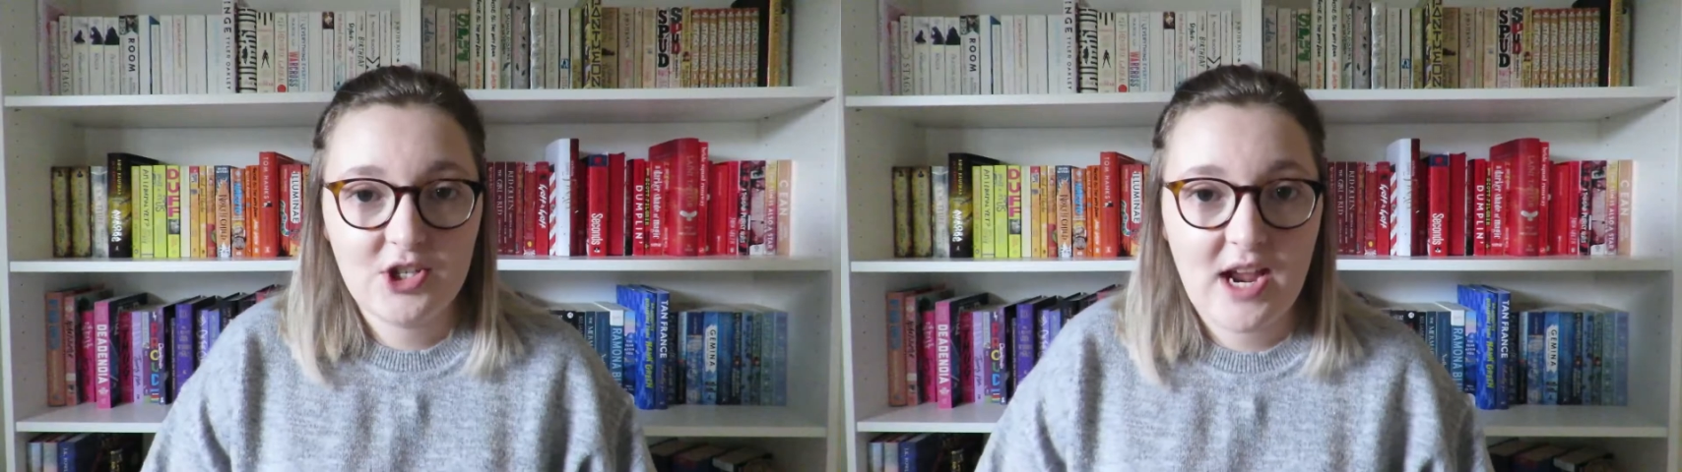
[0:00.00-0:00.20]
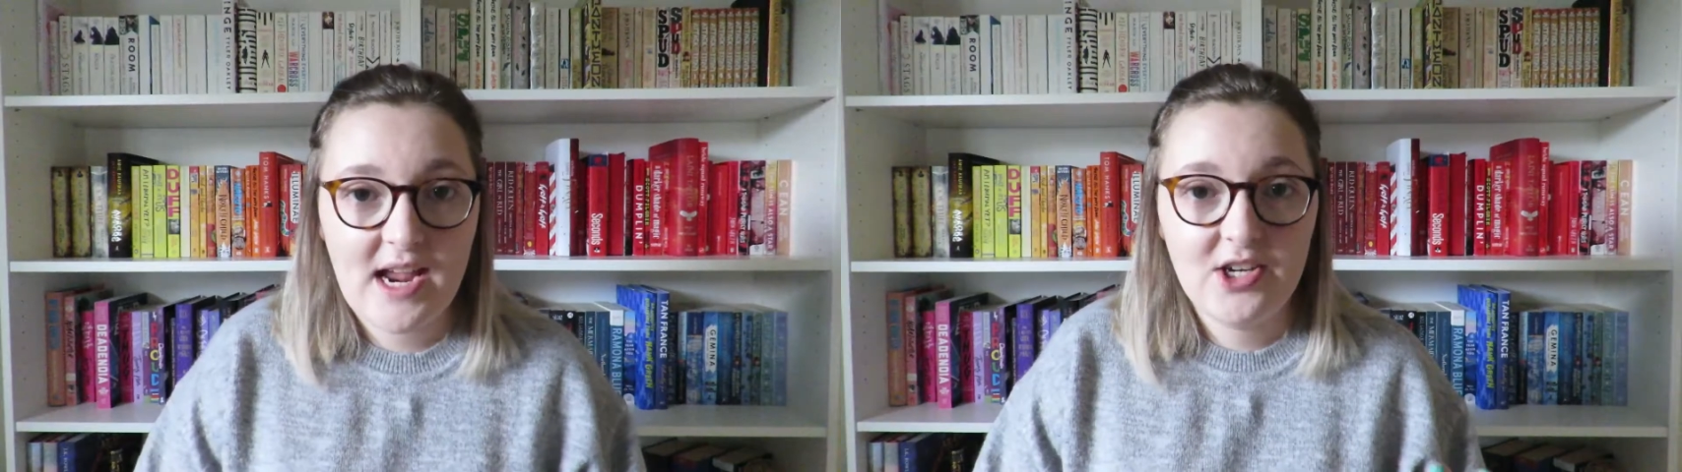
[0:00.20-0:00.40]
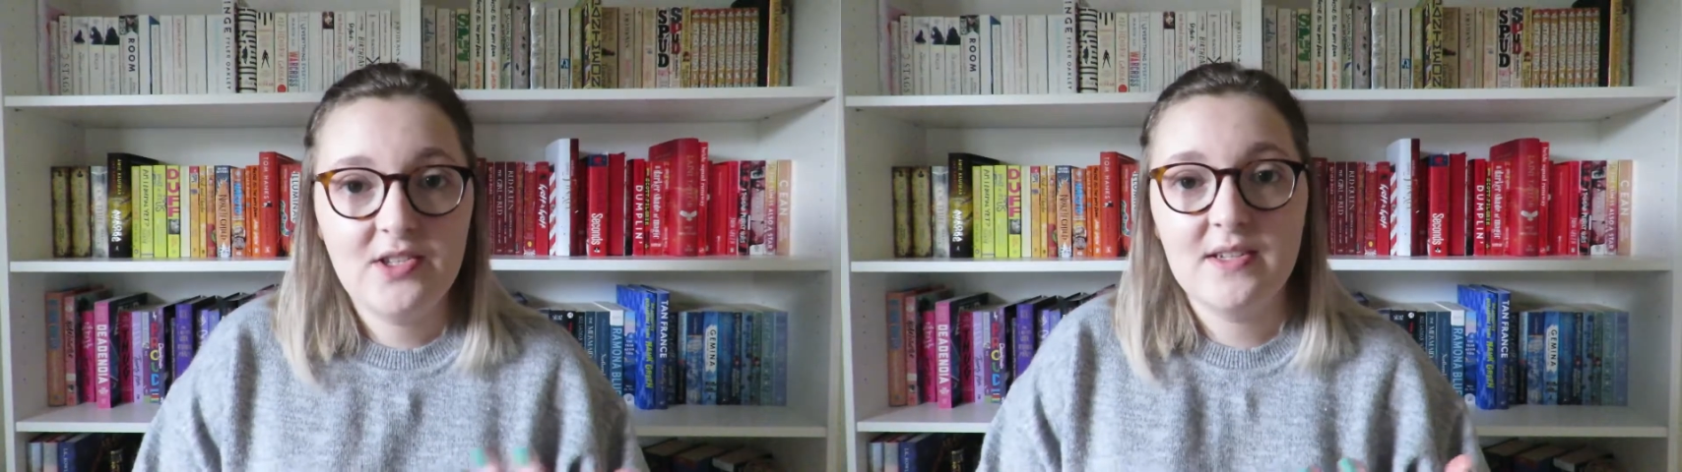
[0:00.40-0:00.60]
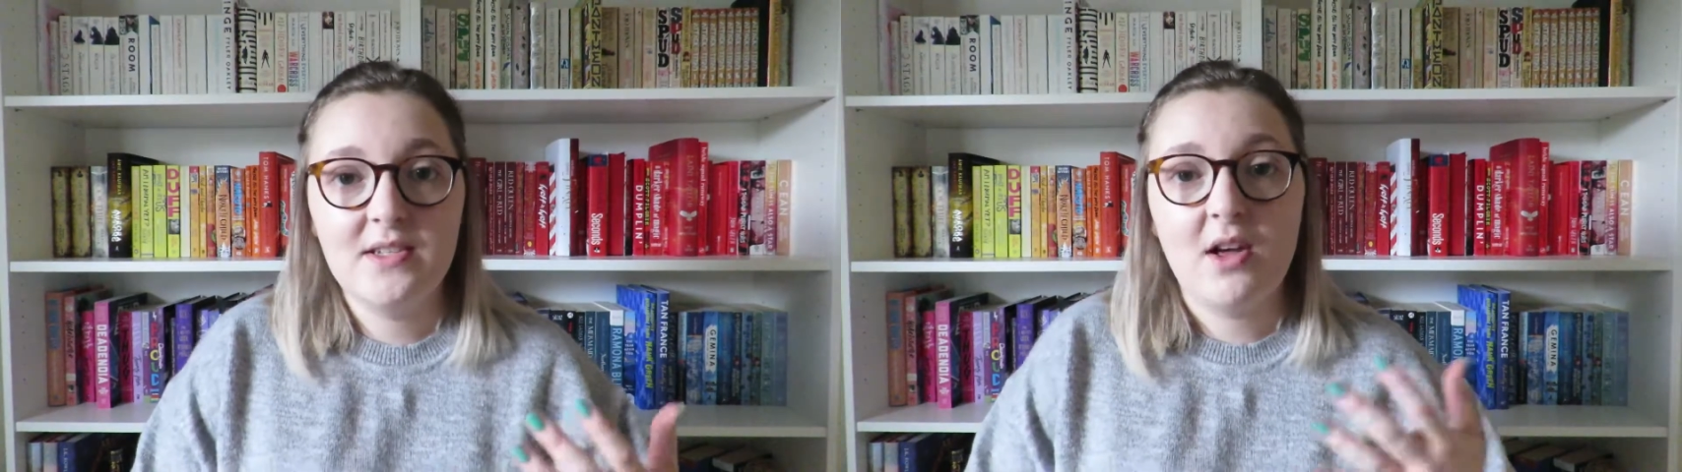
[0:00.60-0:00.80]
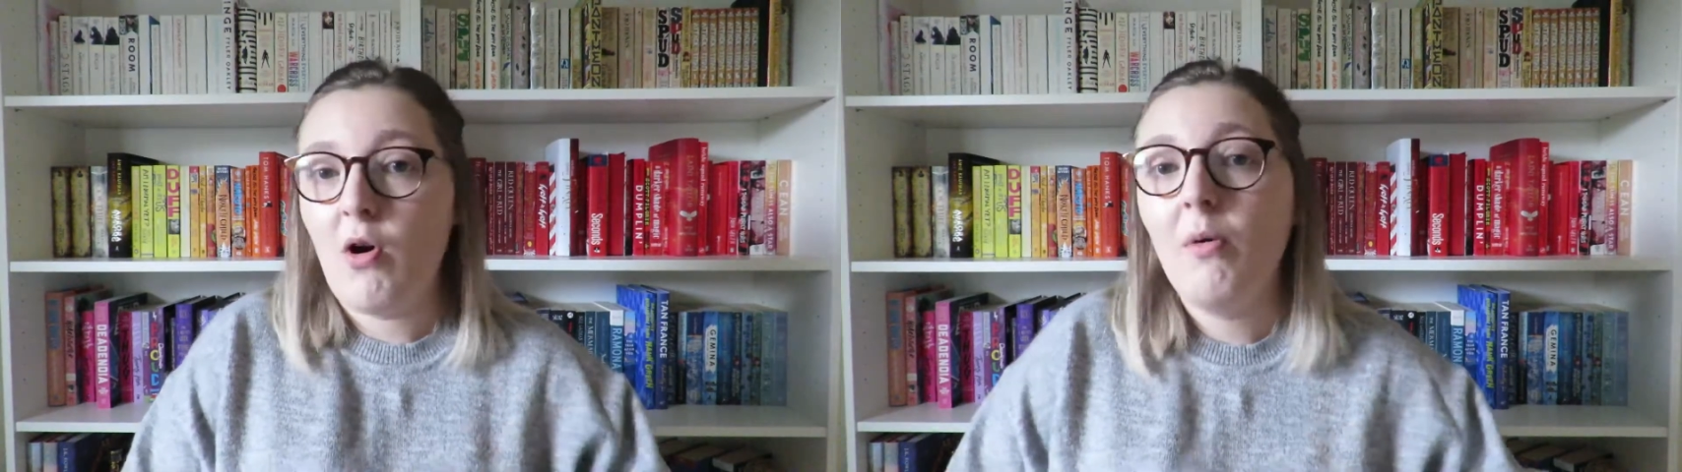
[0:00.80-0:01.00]
change,
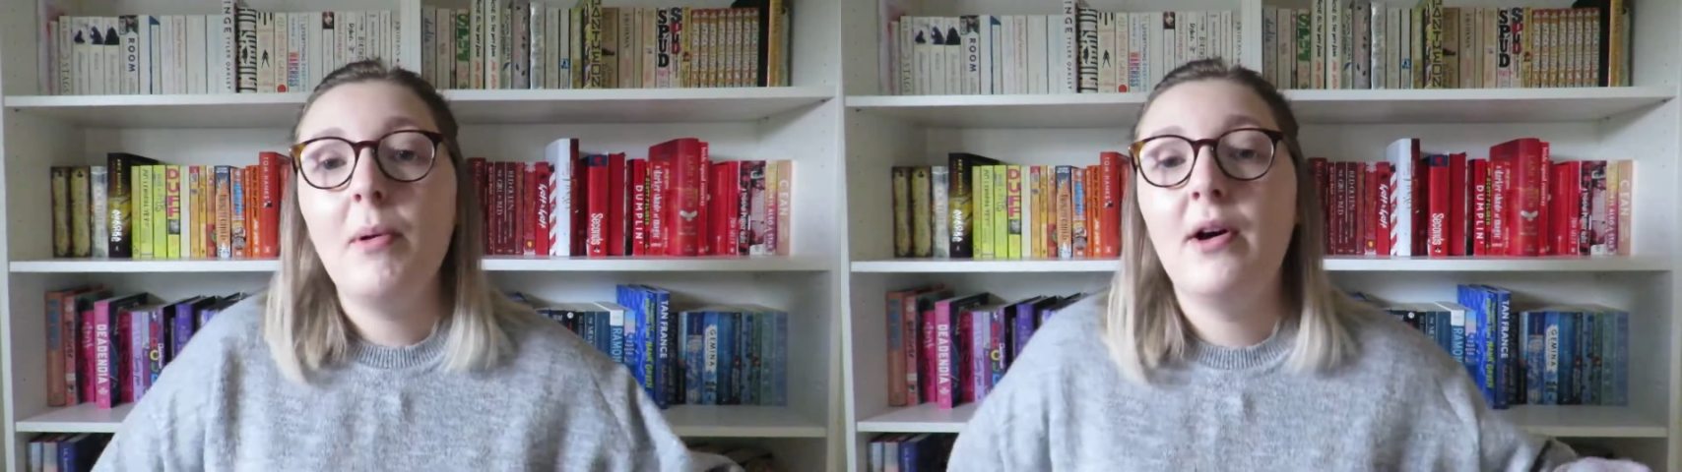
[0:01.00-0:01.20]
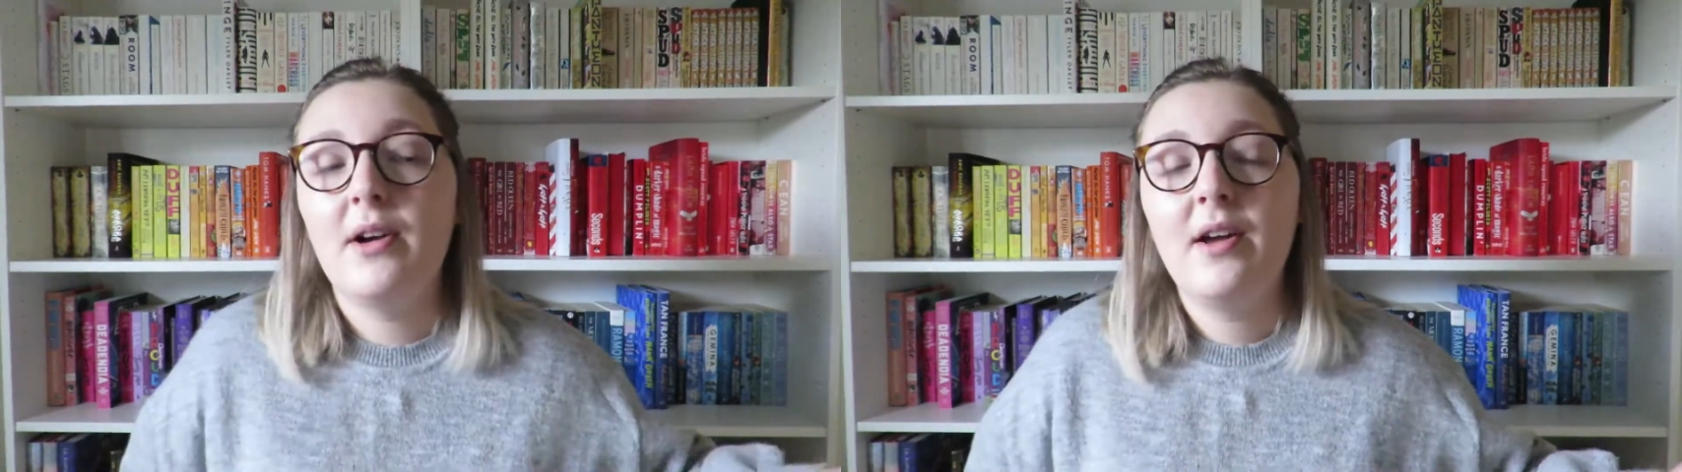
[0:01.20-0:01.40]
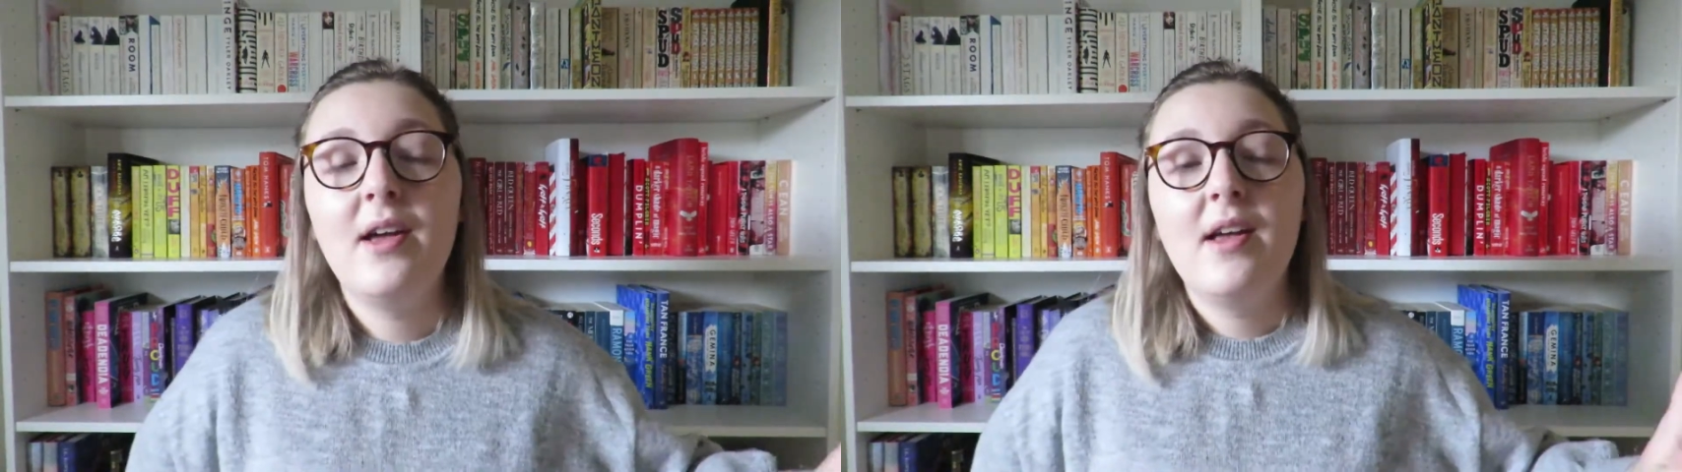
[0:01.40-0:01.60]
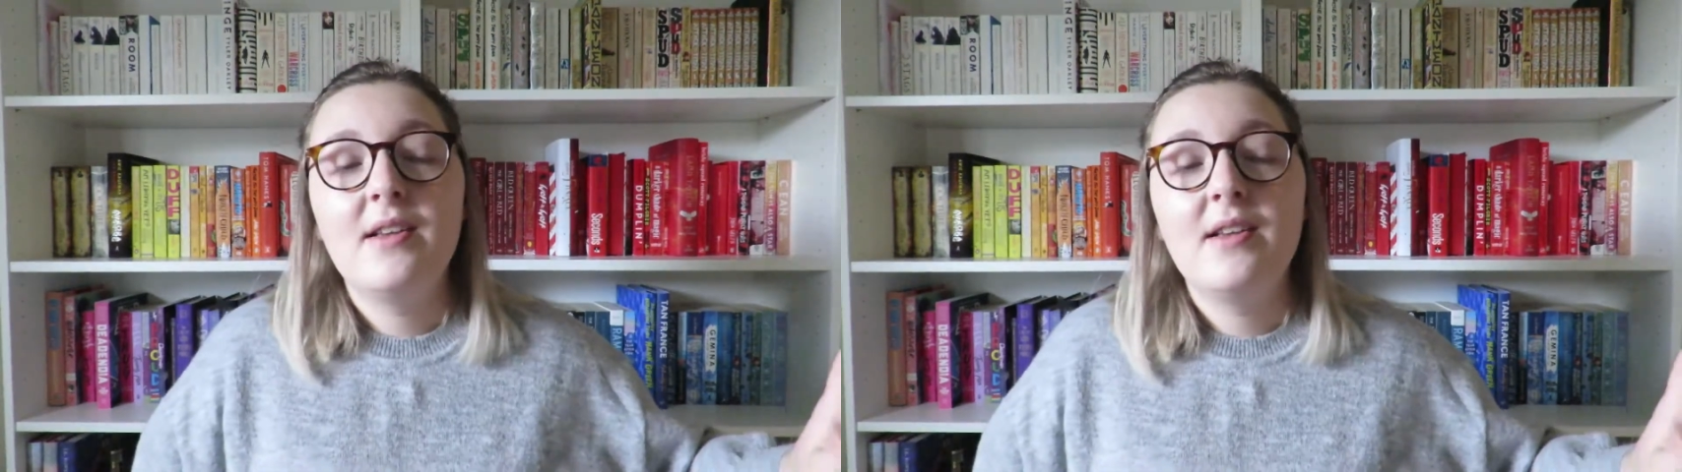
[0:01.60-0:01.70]
this is the whole book,